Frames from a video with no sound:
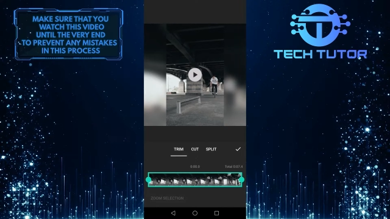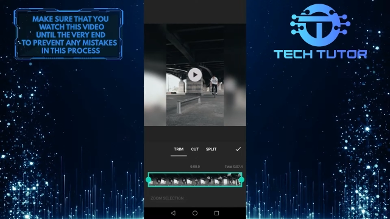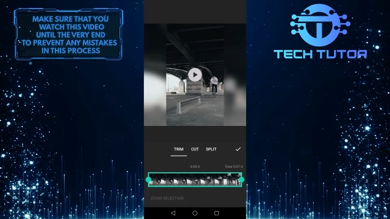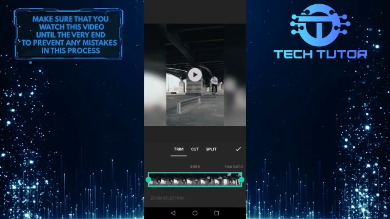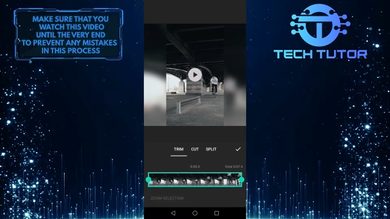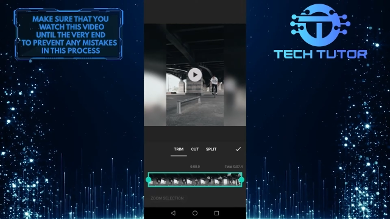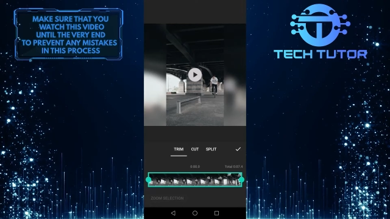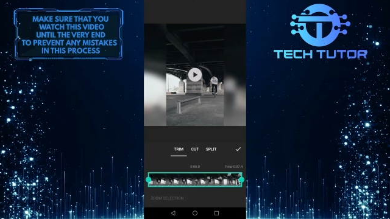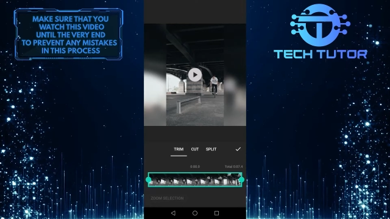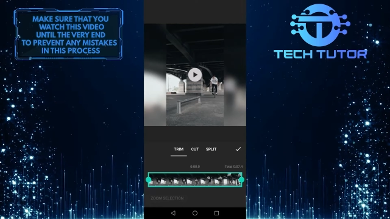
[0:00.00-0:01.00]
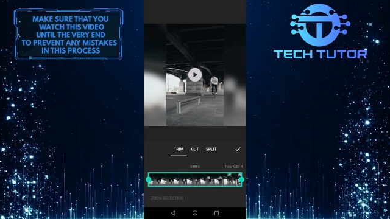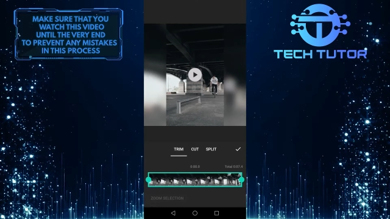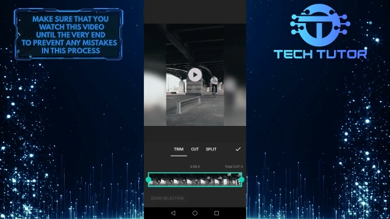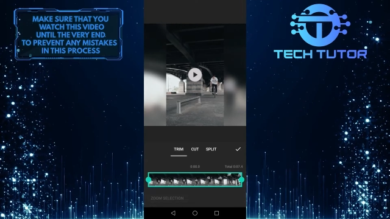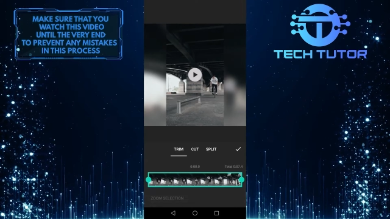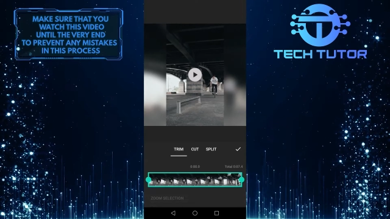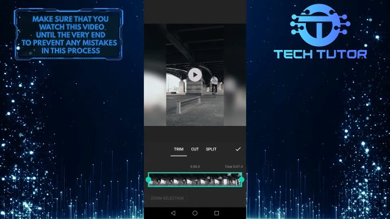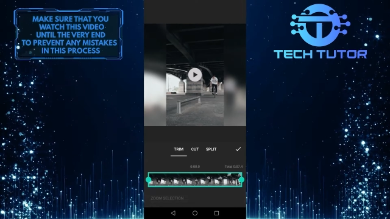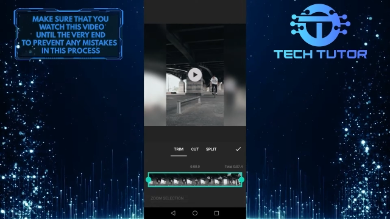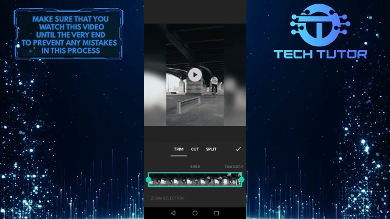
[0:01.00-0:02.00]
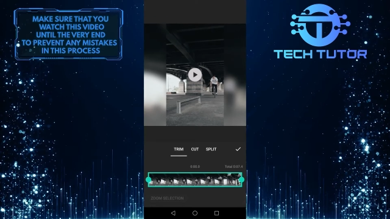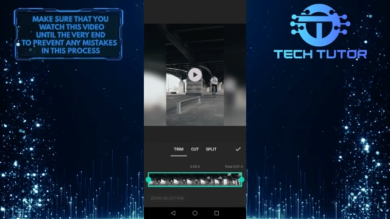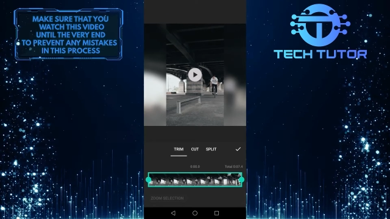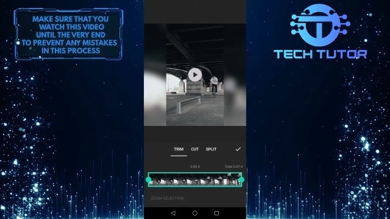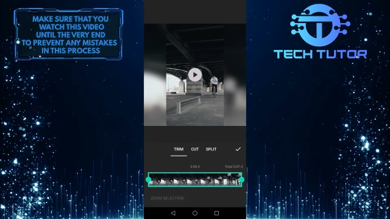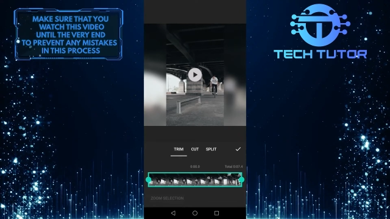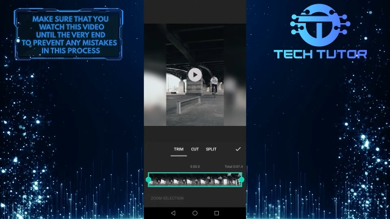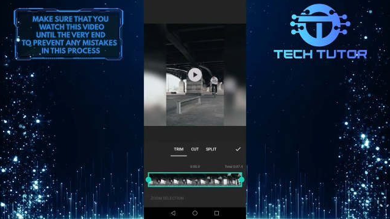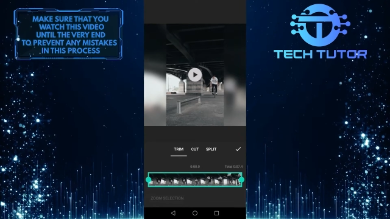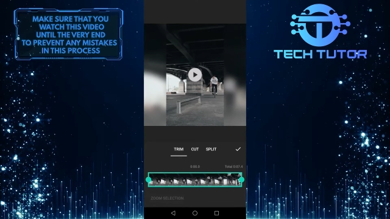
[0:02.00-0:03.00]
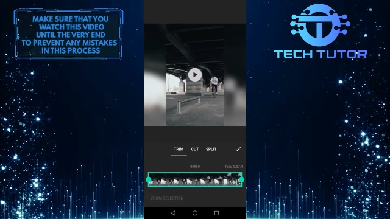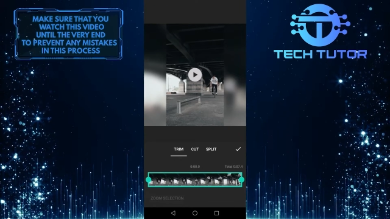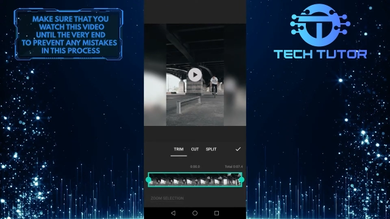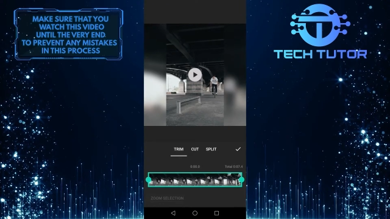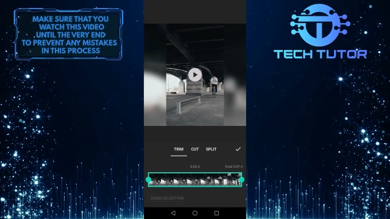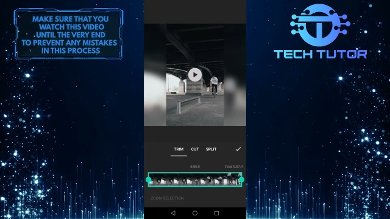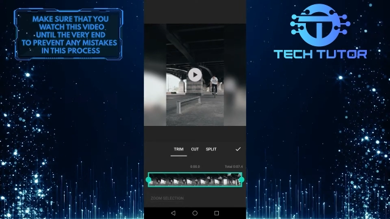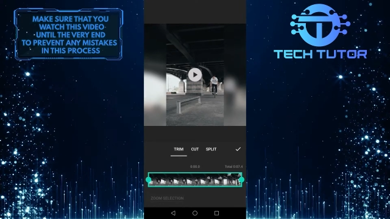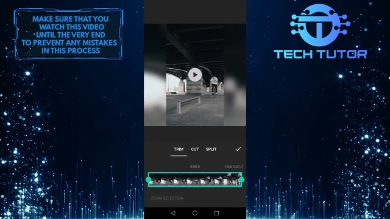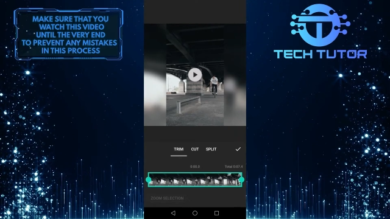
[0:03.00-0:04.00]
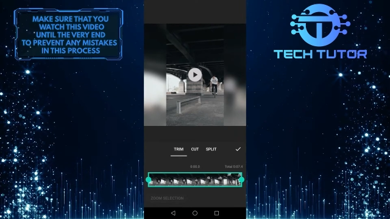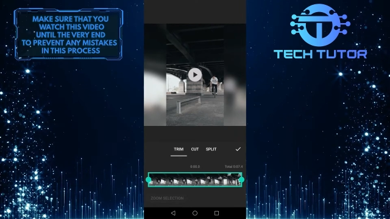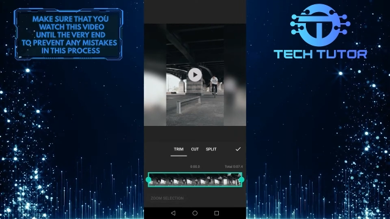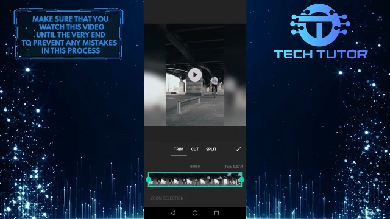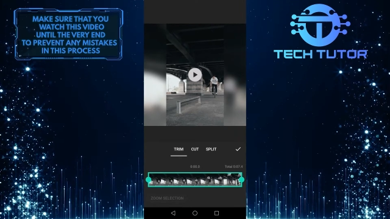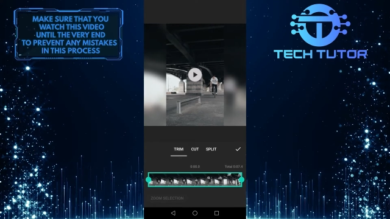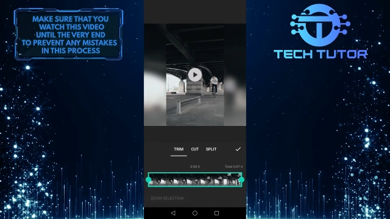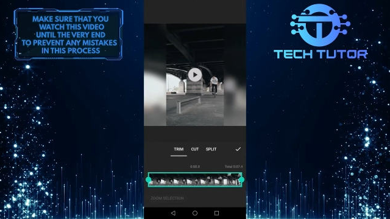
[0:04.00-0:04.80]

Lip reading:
No face is visible, so there are no lips to read.